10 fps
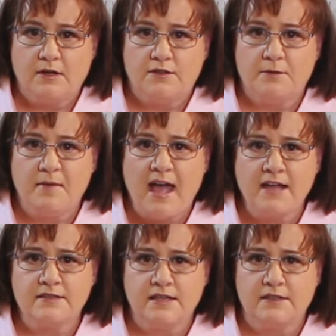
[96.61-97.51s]
The
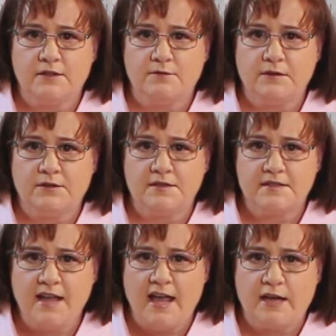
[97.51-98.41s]
matte tended to feel the
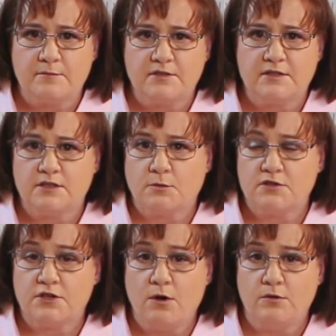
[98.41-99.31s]
same since there
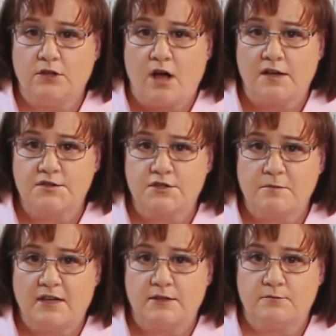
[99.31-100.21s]
was no gloss to
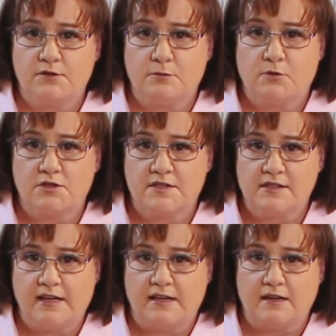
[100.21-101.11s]
make them feel more
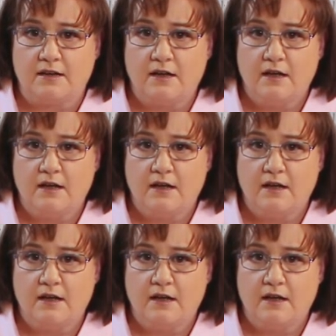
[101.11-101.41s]
slick.